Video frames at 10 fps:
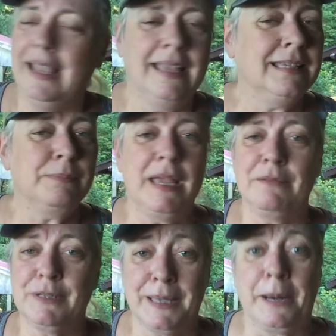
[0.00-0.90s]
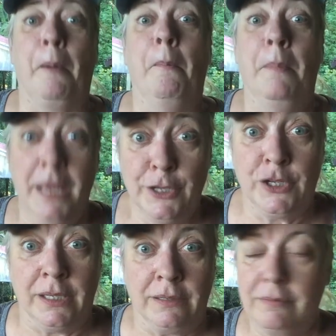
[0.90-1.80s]
This man was on a
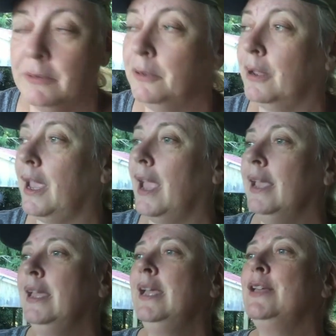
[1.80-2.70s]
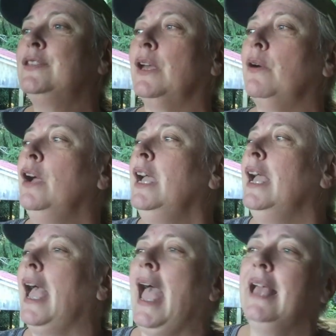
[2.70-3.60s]
mission. Okay, so
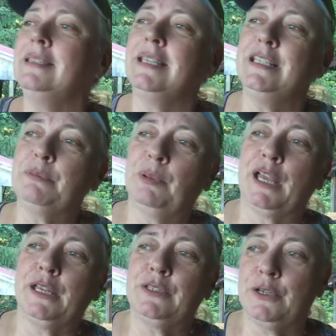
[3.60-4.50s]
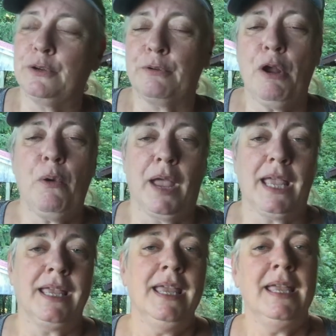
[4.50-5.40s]
as these plants are
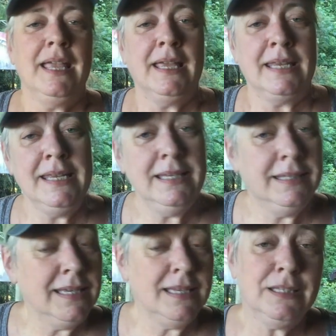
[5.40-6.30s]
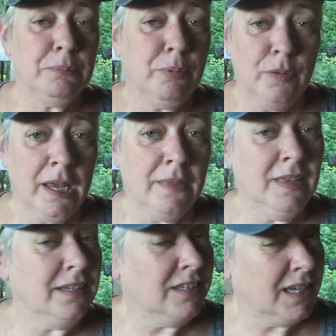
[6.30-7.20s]
growing and he sees a plant
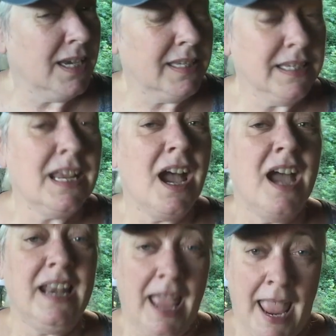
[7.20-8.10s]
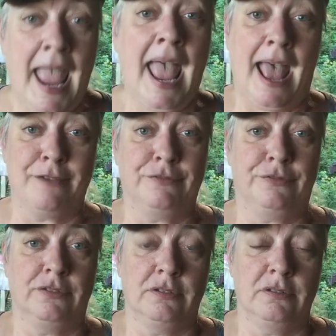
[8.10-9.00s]
that does not have
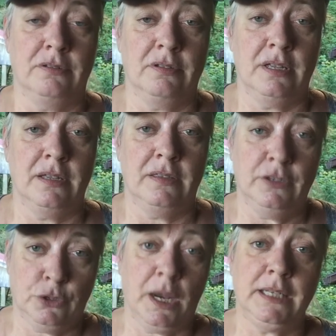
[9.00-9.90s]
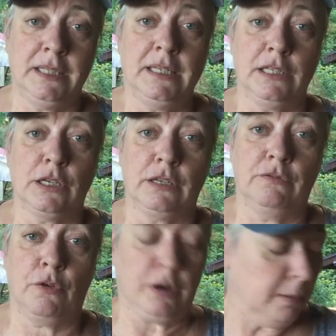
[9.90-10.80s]
the traits he's looking
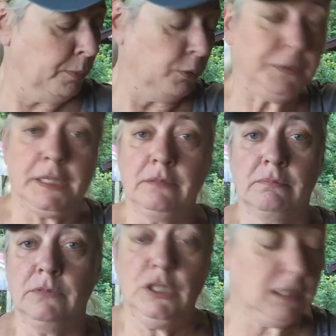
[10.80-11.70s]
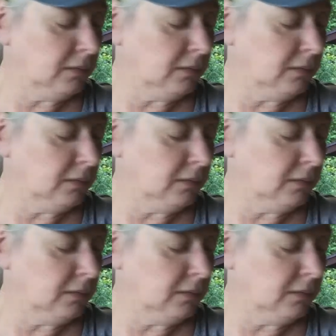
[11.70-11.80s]
for, he pulls it just